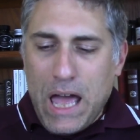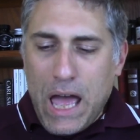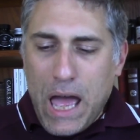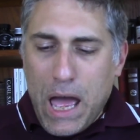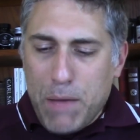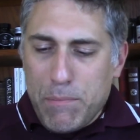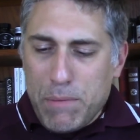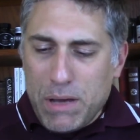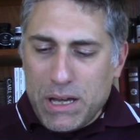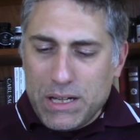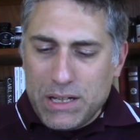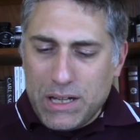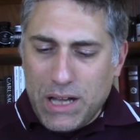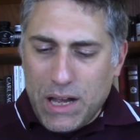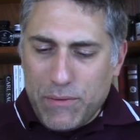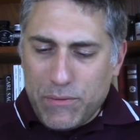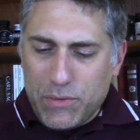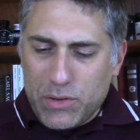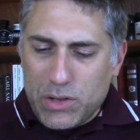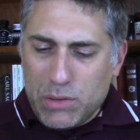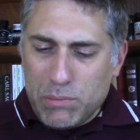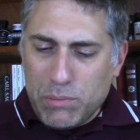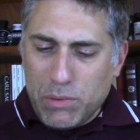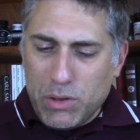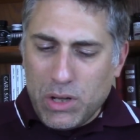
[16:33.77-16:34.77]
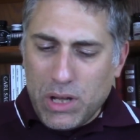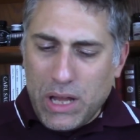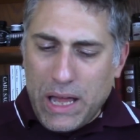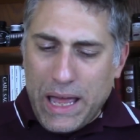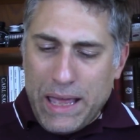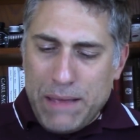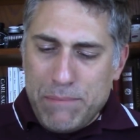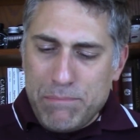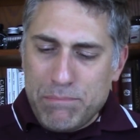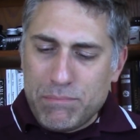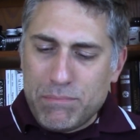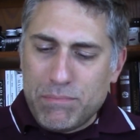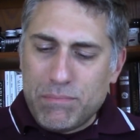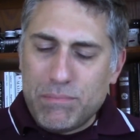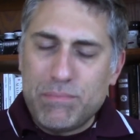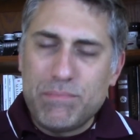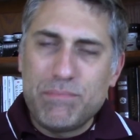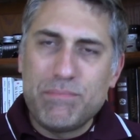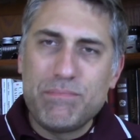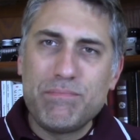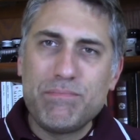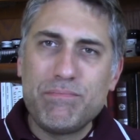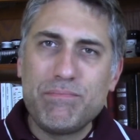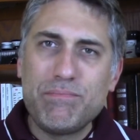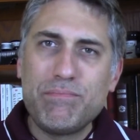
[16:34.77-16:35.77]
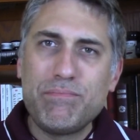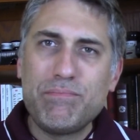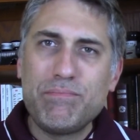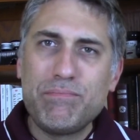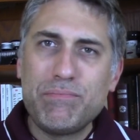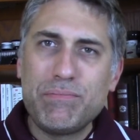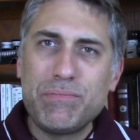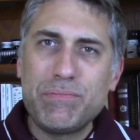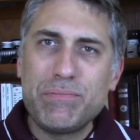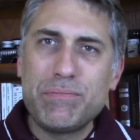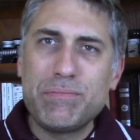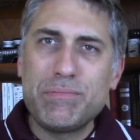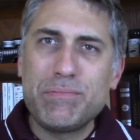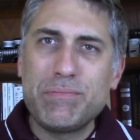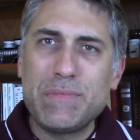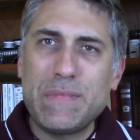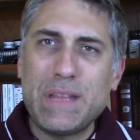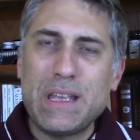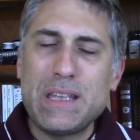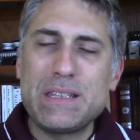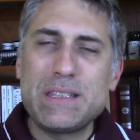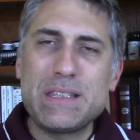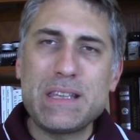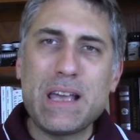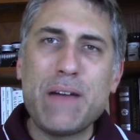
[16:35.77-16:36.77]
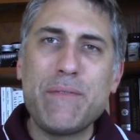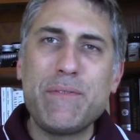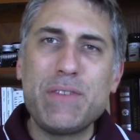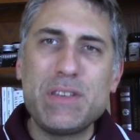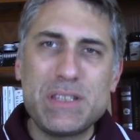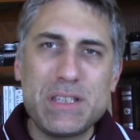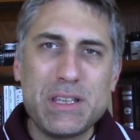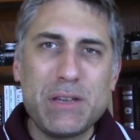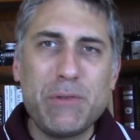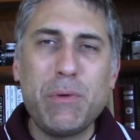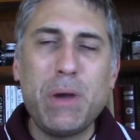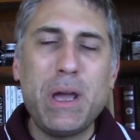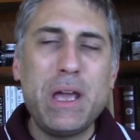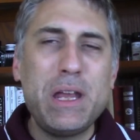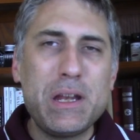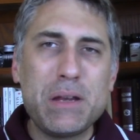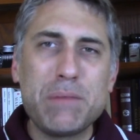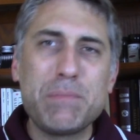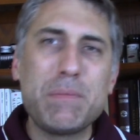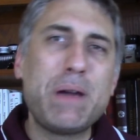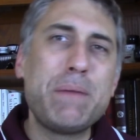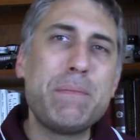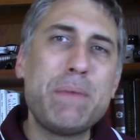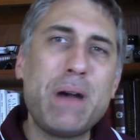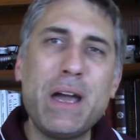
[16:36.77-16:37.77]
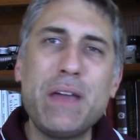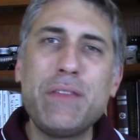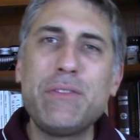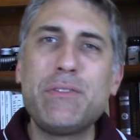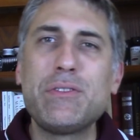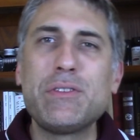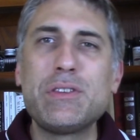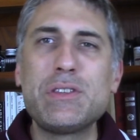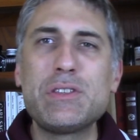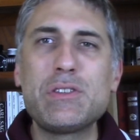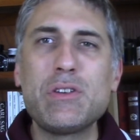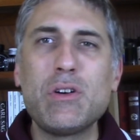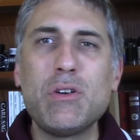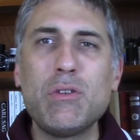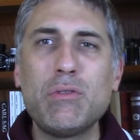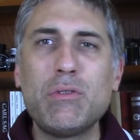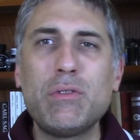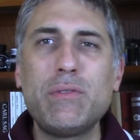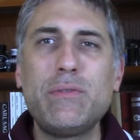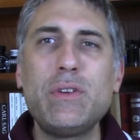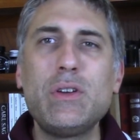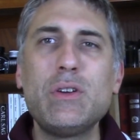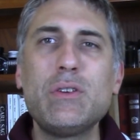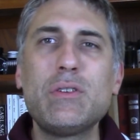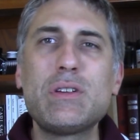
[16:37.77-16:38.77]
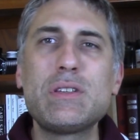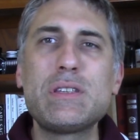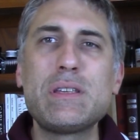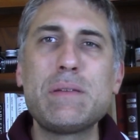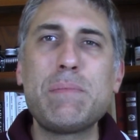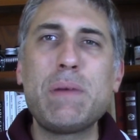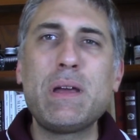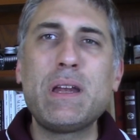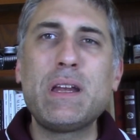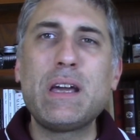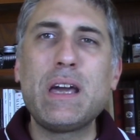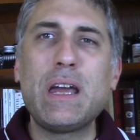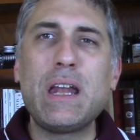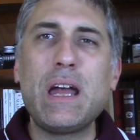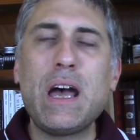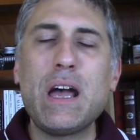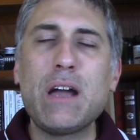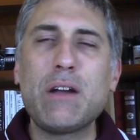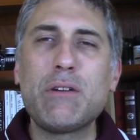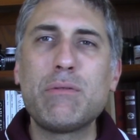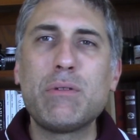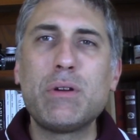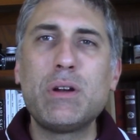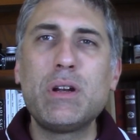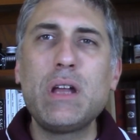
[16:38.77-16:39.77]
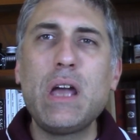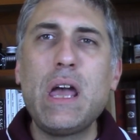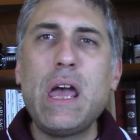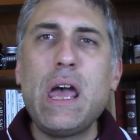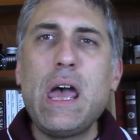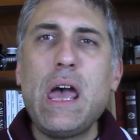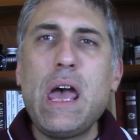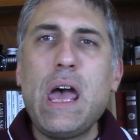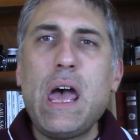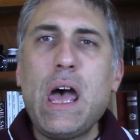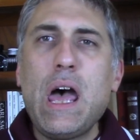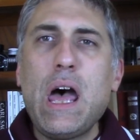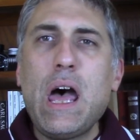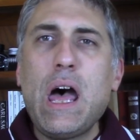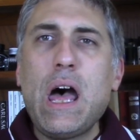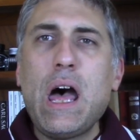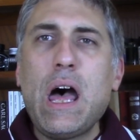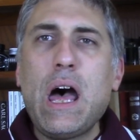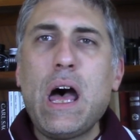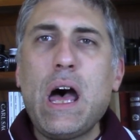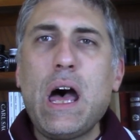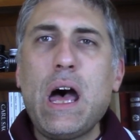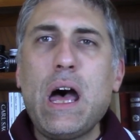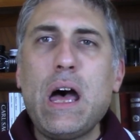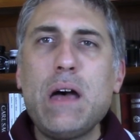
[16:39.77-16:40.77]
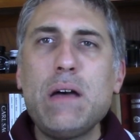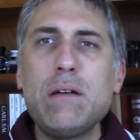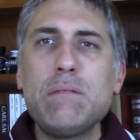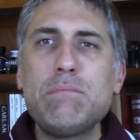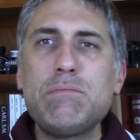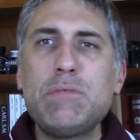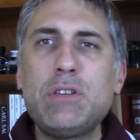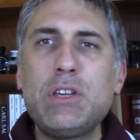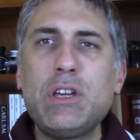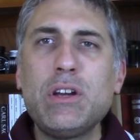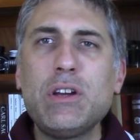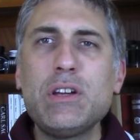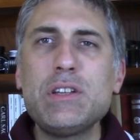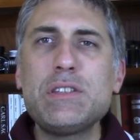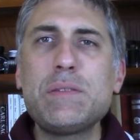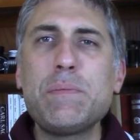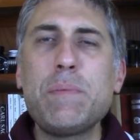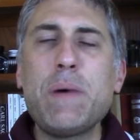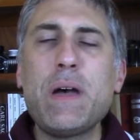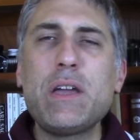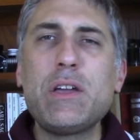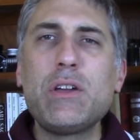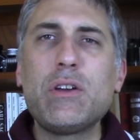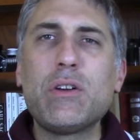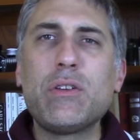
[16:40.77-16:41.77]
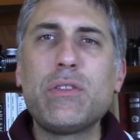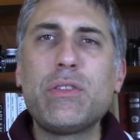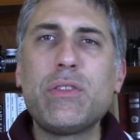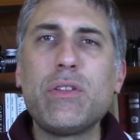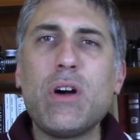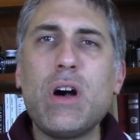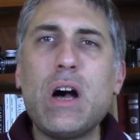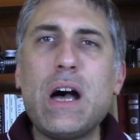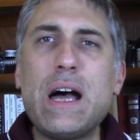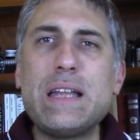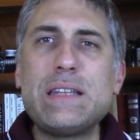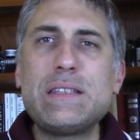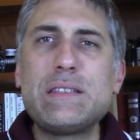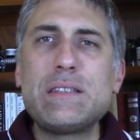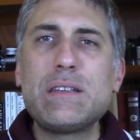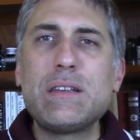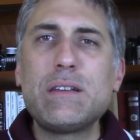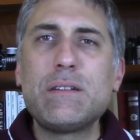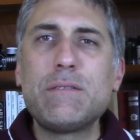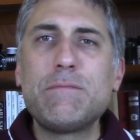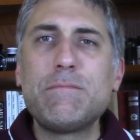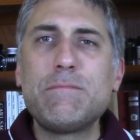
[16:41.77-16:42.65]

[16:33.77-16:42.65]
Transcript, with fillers: I'm uncomfortable. I'm. It's obviously weighed on my mind through this whole review because I've been kind of awkward. Uh, curious about your thoughts.